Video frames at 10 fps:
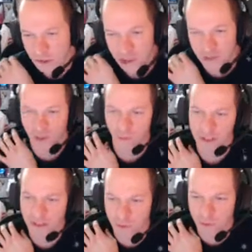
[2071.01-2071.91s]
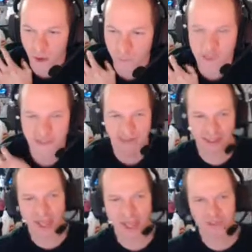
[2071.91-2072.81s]
because she's already a subscriber. She's got
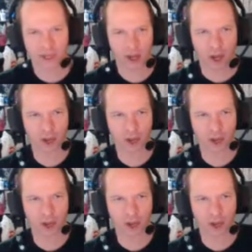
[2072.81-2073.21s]
the Gazbot.